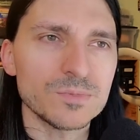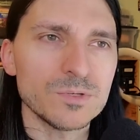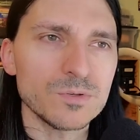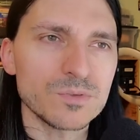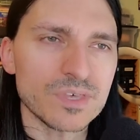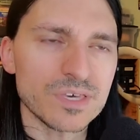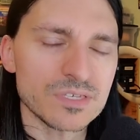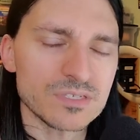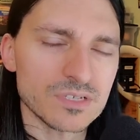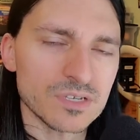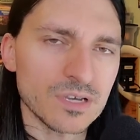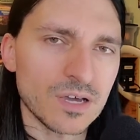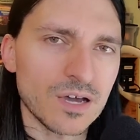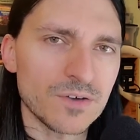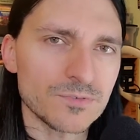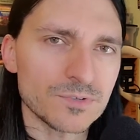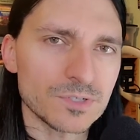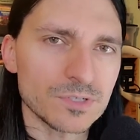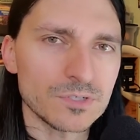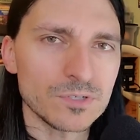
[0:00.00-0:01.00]
new things to
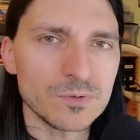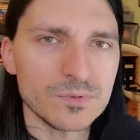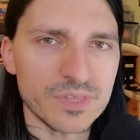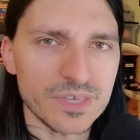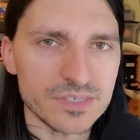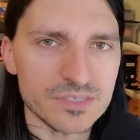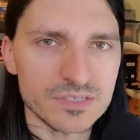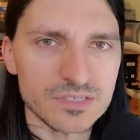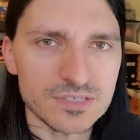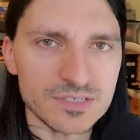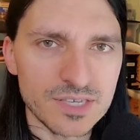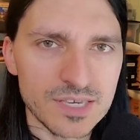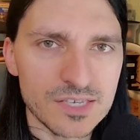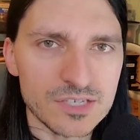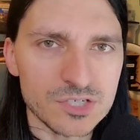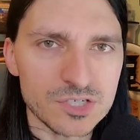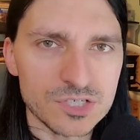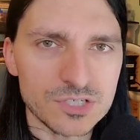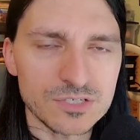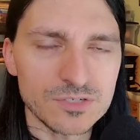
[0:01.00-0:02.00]
cover, new things to
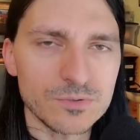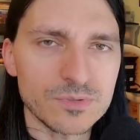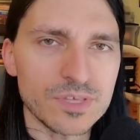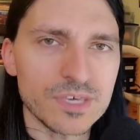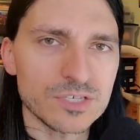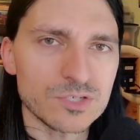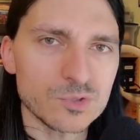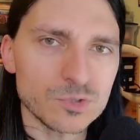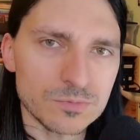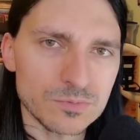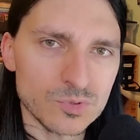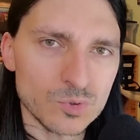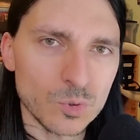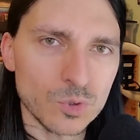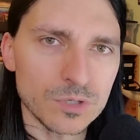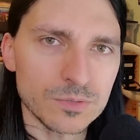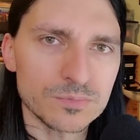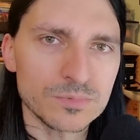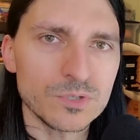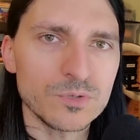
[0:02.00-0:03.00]
teach, new things to
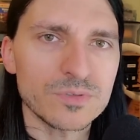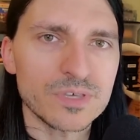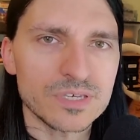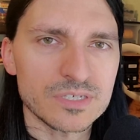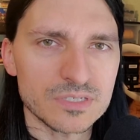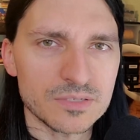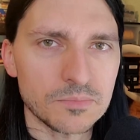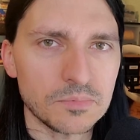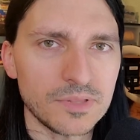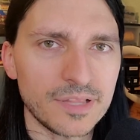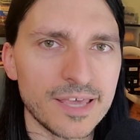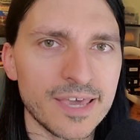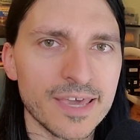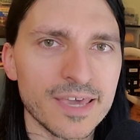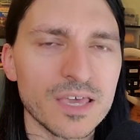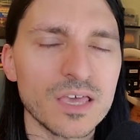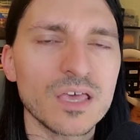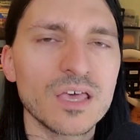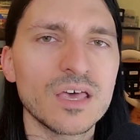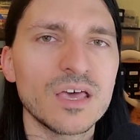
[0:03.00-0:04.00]
absorb, new things to play.